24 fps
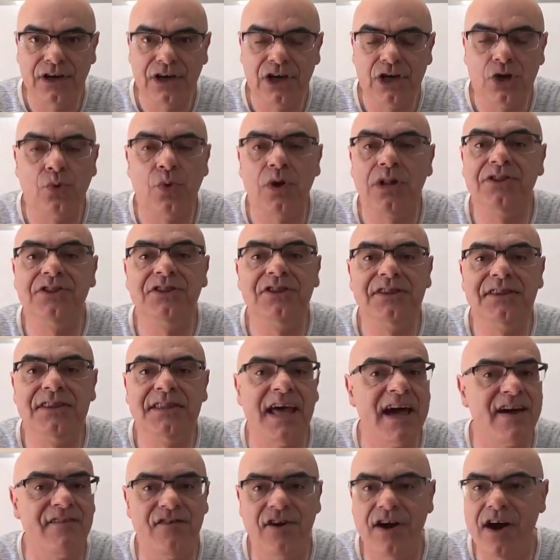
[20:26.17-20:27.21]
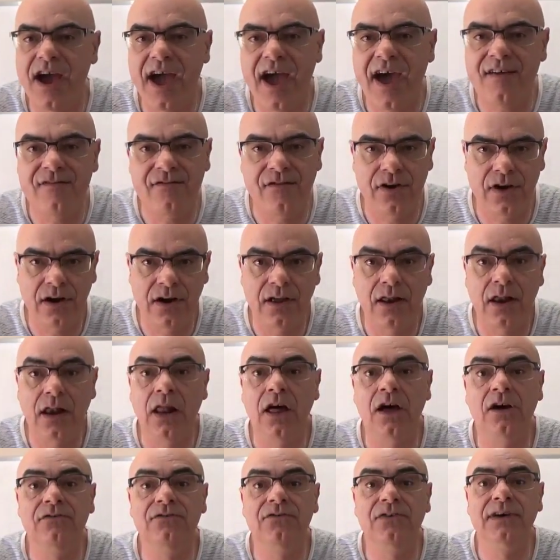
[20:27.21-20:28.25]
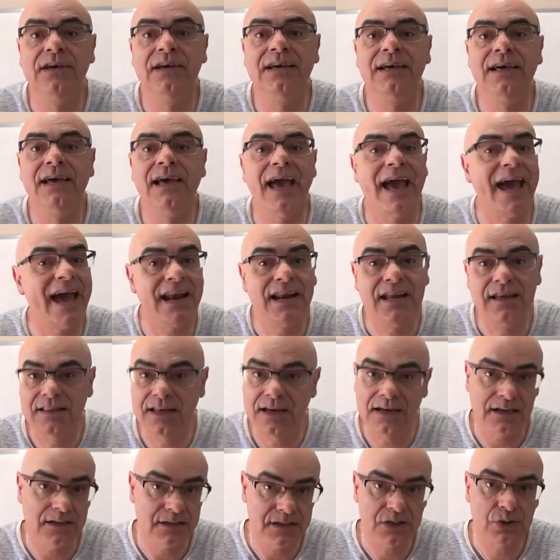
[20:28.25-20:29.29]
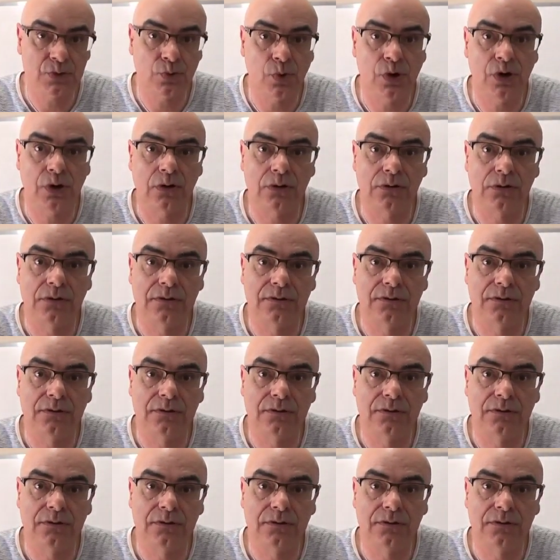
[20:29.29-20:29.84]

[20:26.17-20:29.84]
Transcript: you will never, ever love anything in this world.